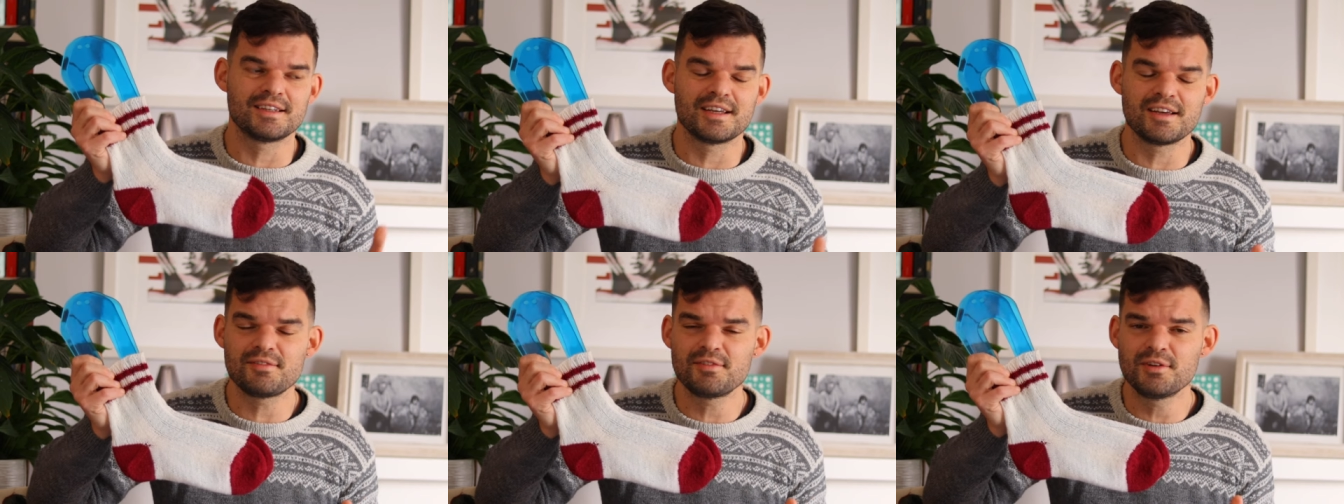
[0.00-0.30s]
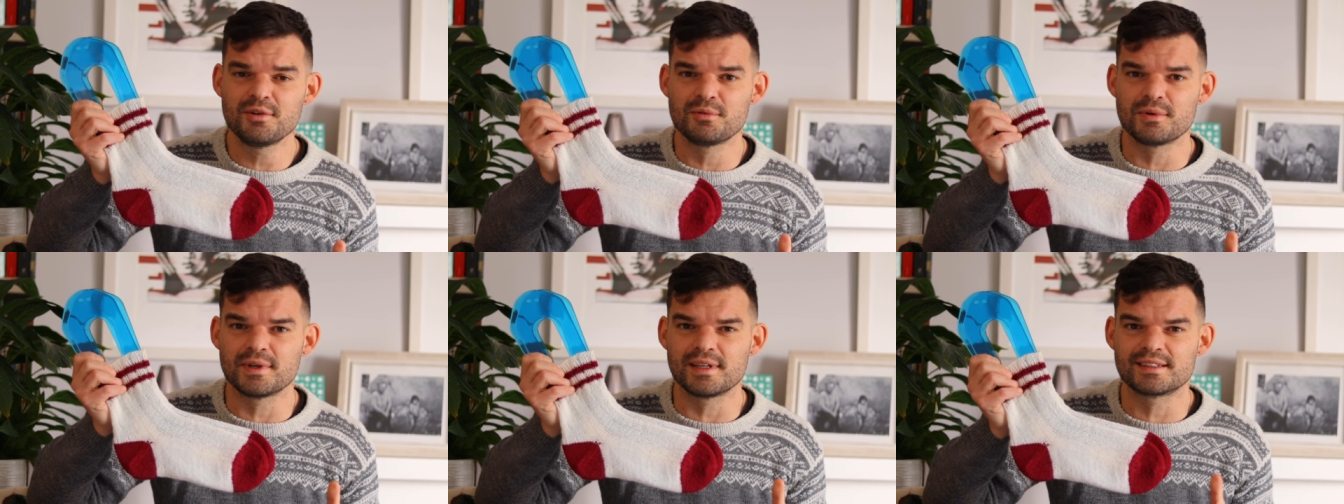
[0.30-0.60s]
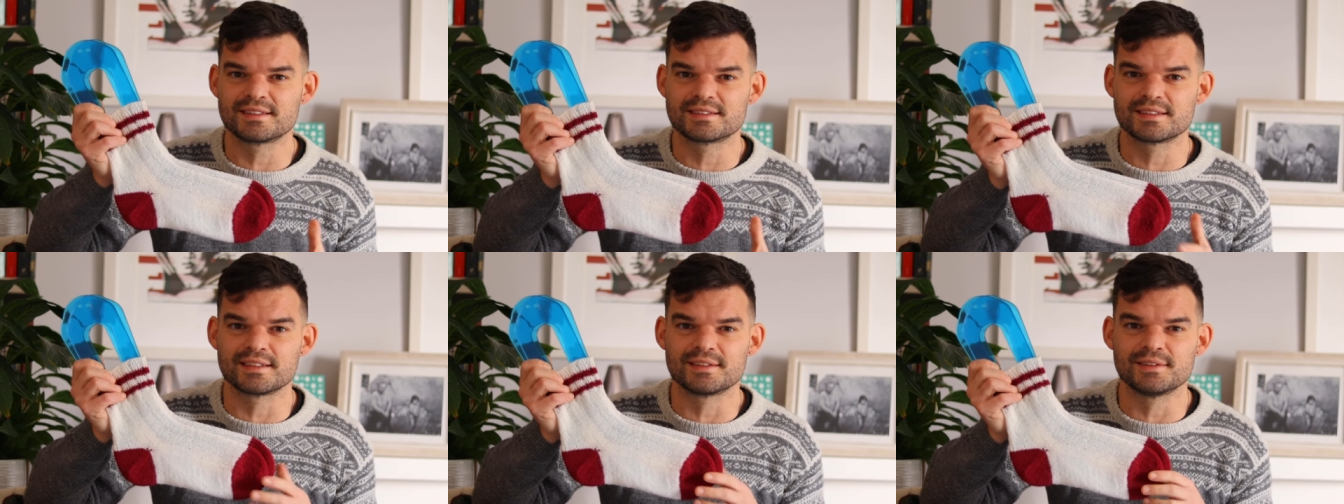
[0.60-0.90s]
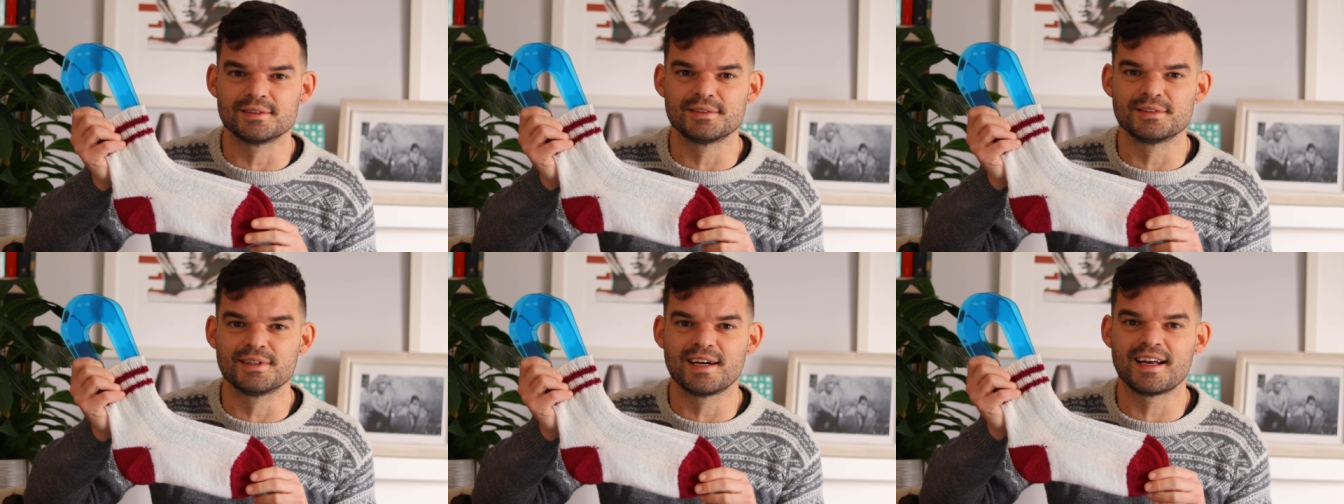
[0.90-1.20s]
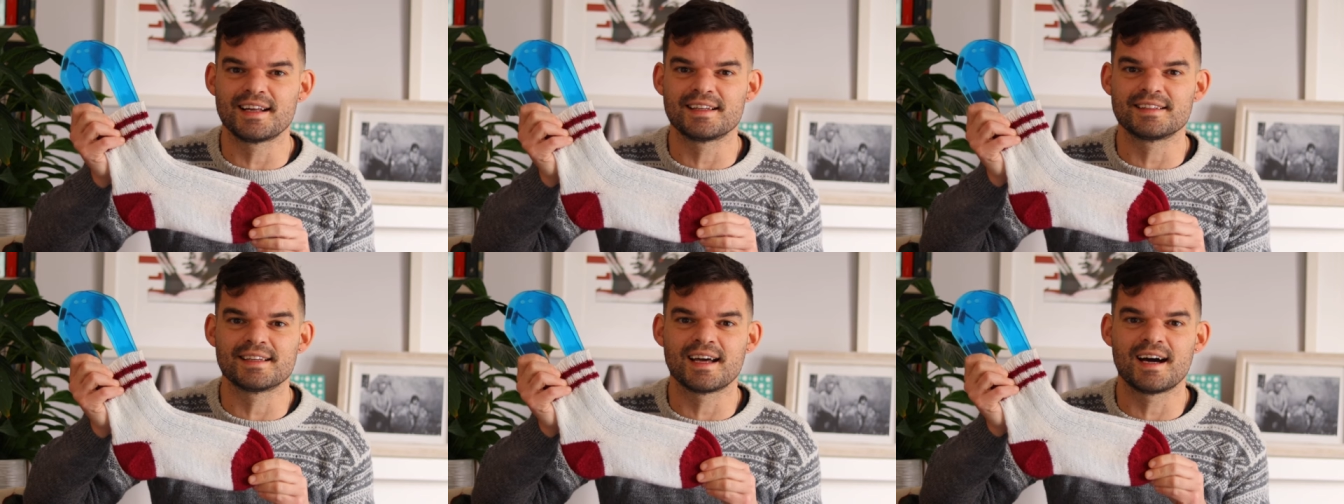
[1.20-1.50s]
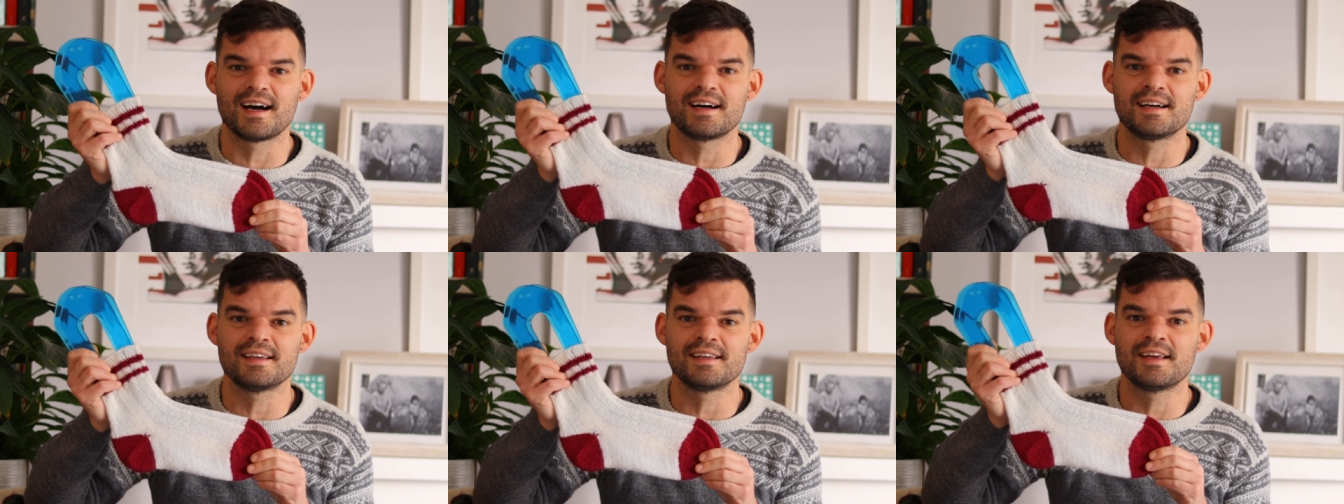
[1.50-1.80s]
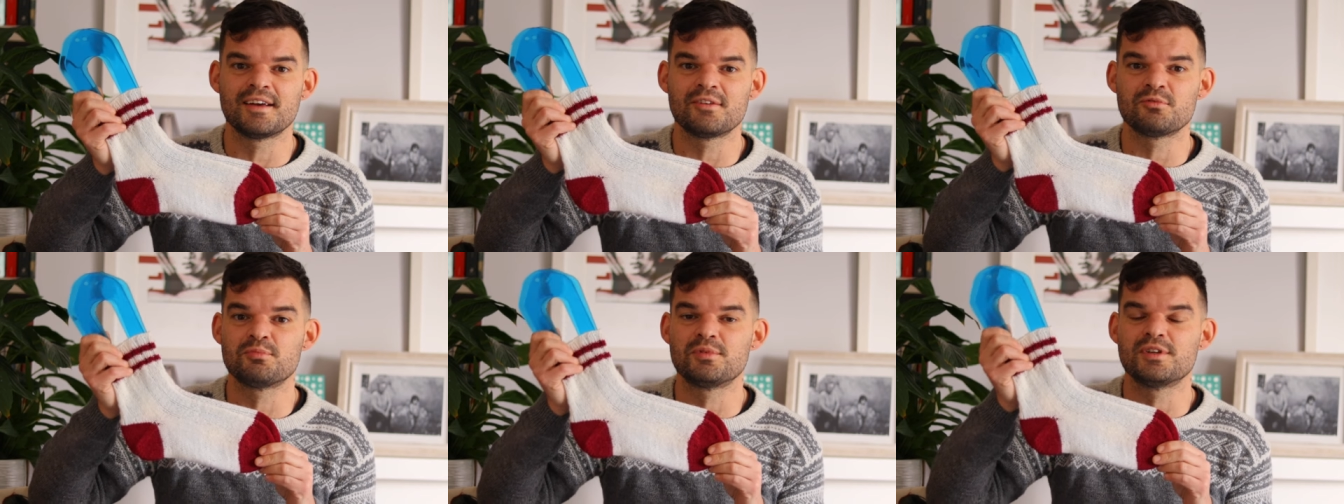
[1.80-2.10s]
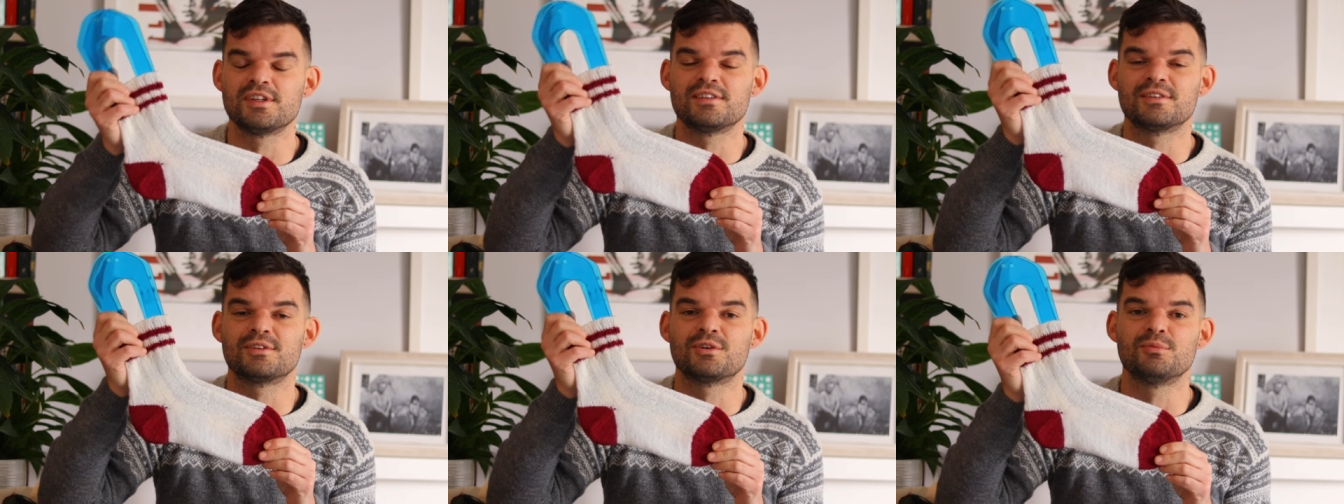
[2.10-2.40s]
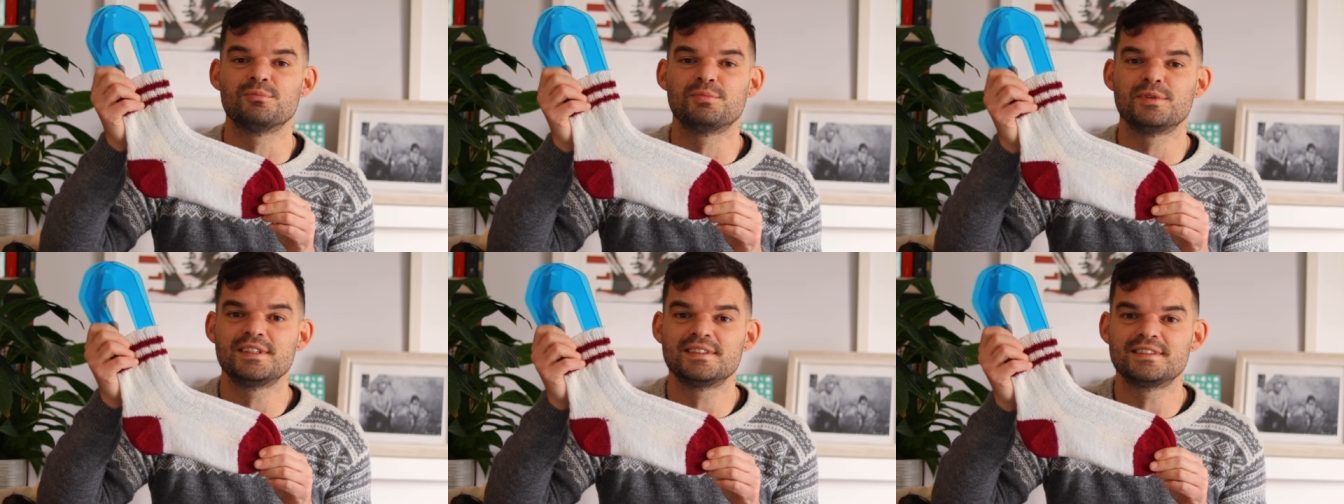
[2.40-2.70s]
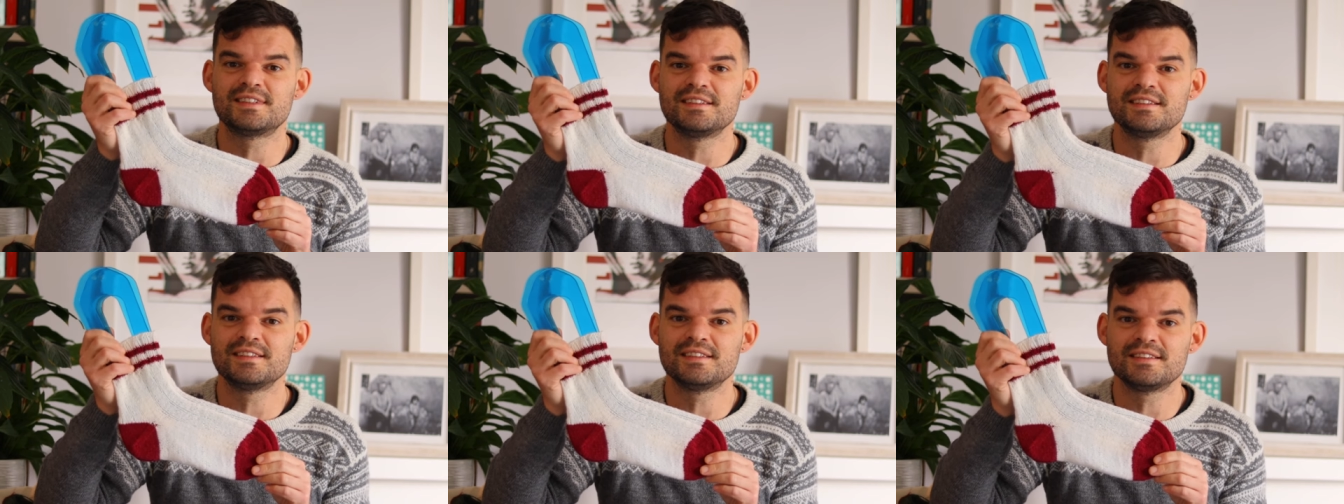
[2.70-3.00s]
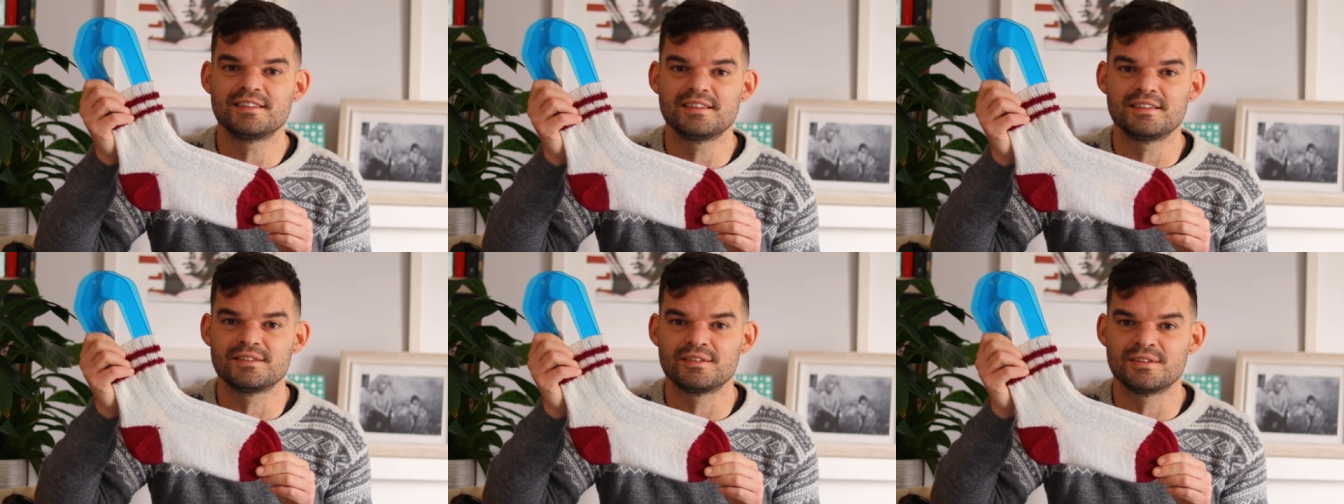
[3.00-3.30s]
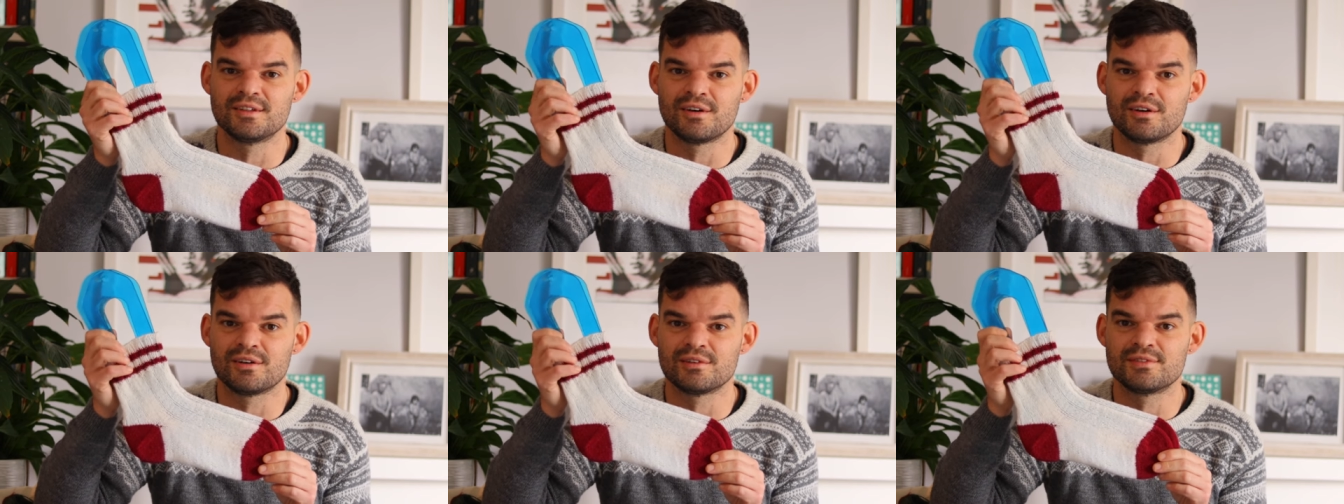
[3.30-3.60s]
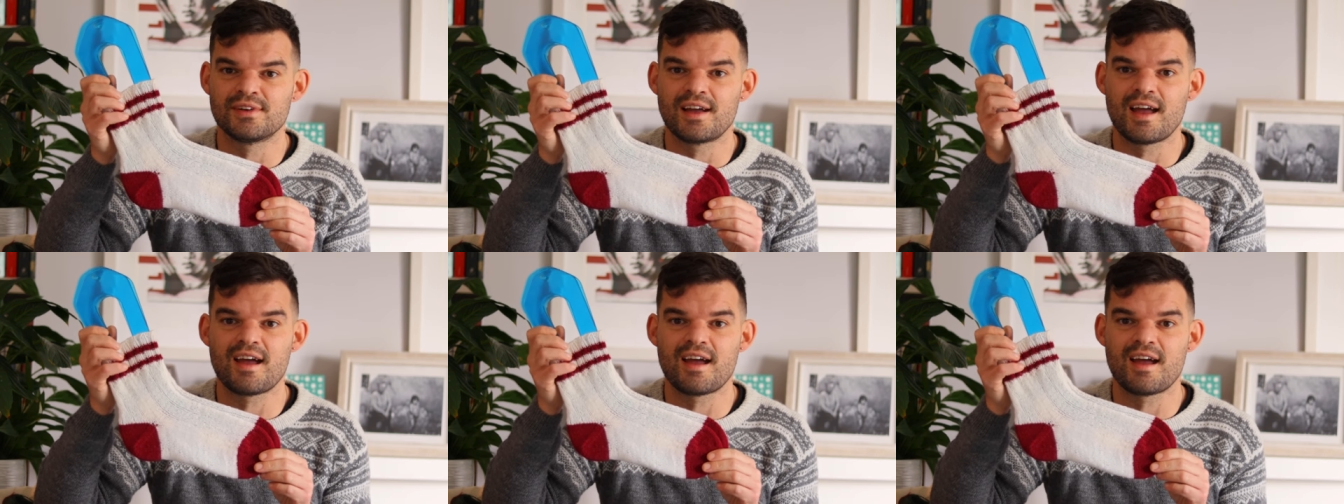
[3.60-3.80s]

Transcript: a few weeks ago and I have been completely in love